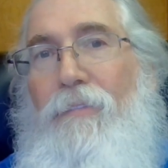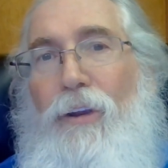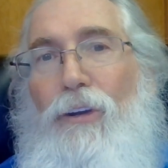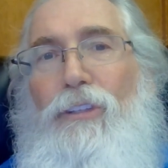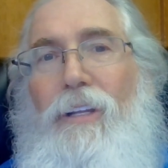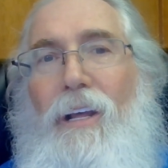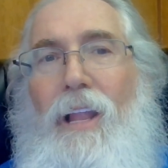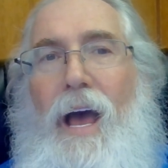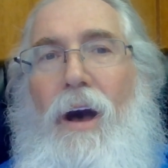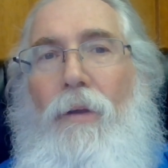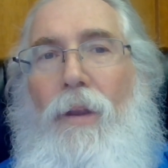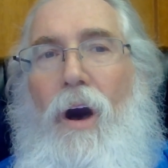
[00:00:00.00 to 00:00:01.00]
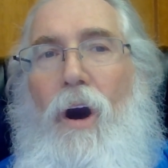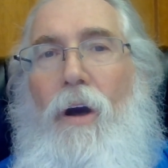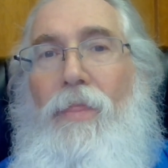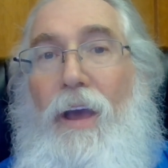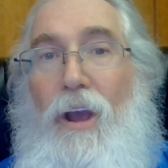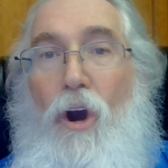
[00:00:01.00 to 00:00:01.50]
you're still out
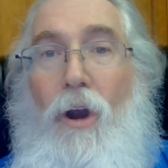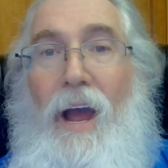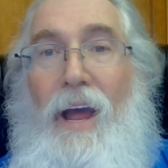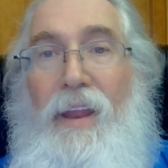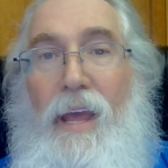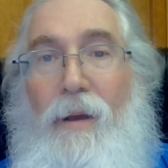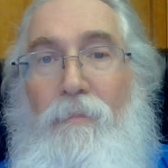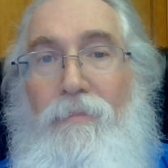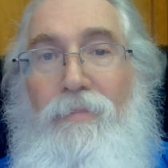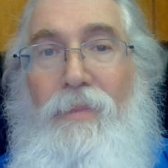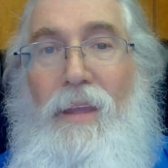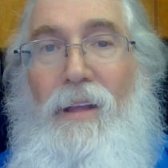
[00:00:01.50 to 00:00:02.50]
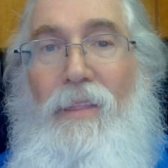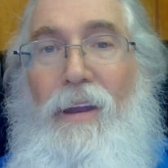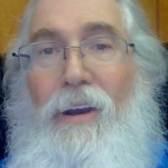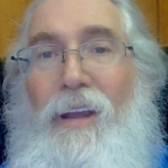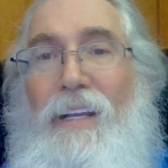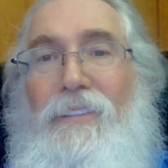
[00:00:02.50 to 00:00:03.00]
on the car idea,
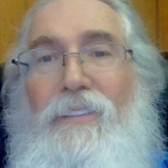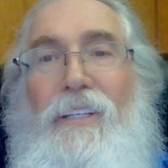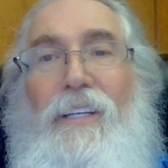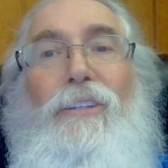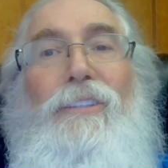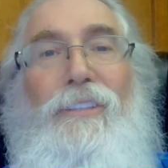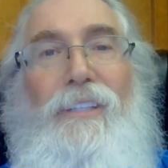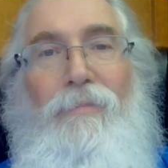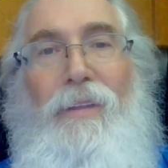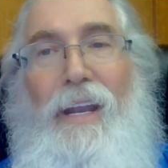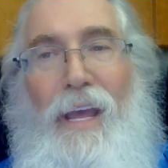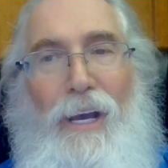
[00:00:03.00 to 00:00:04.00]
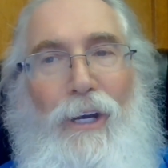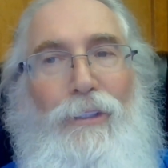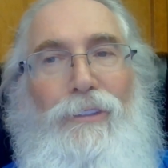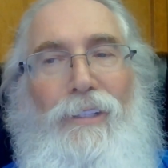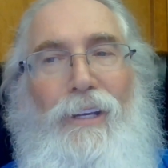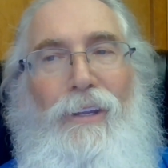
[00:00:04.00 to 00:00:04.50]
there is still something
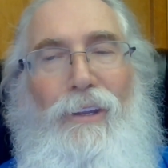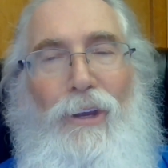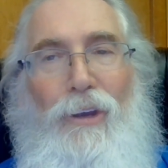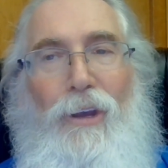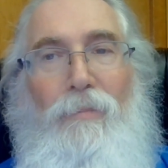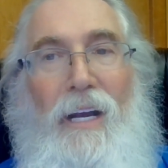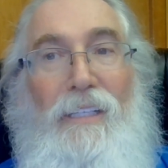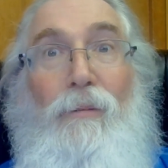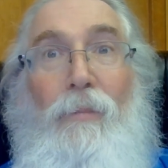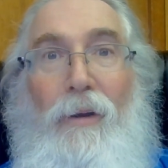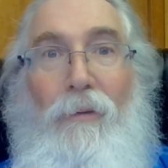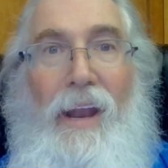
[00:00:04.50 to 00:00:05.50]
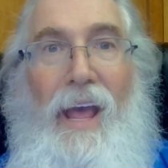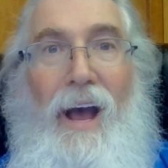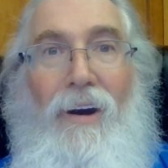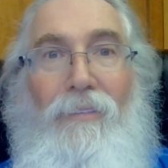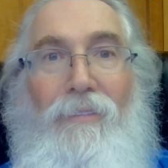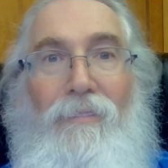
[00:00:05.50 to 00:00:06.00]
else you could possibly rent out.